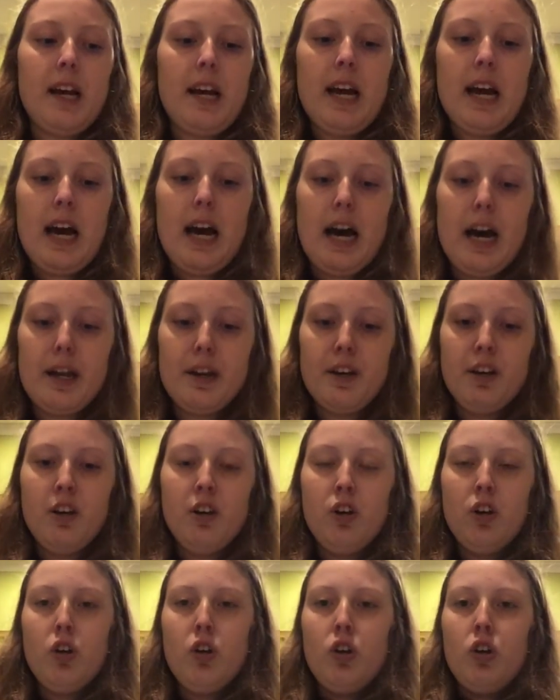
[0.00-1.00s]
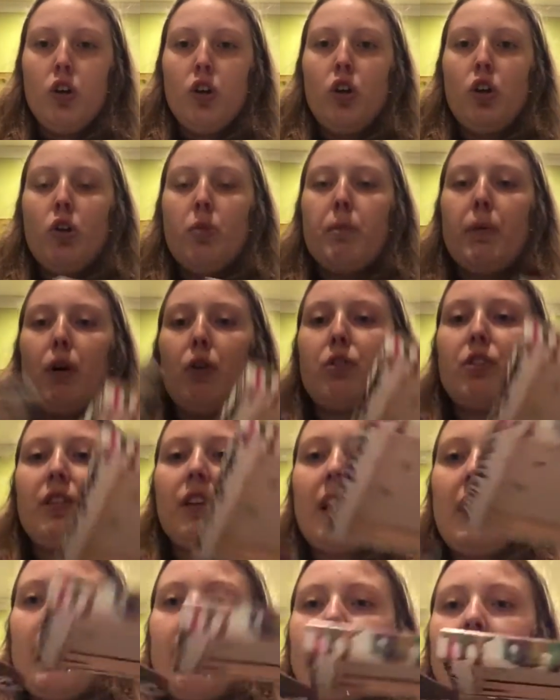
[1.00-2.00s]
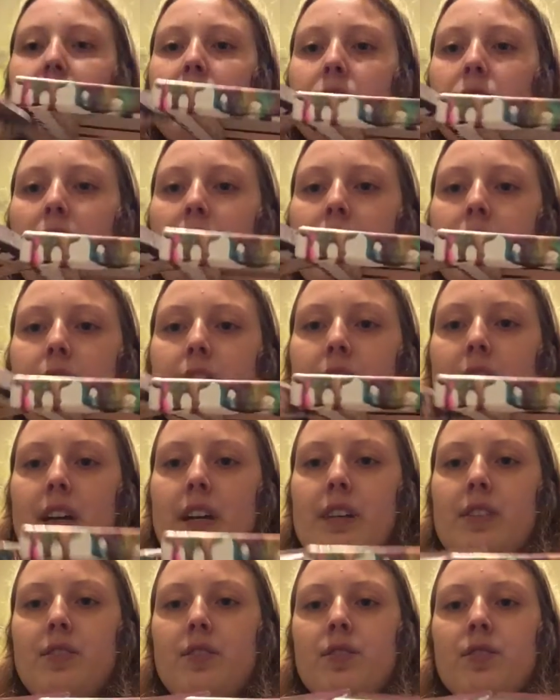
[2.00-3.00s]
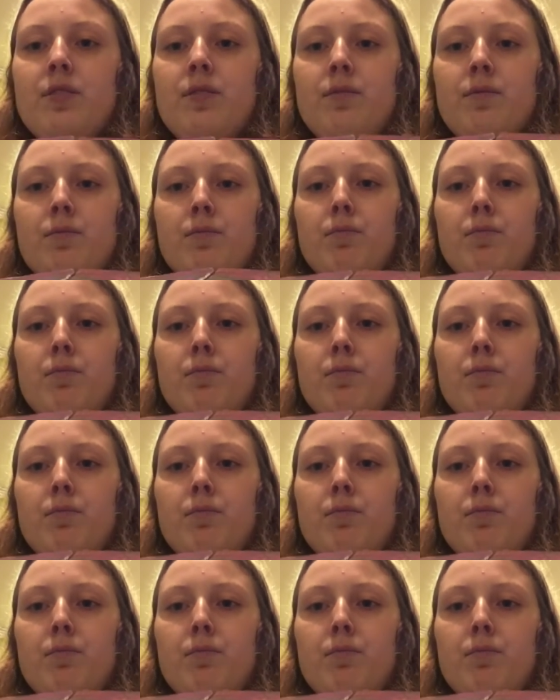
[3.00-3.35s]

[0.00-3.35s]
I had both of the canvases like this,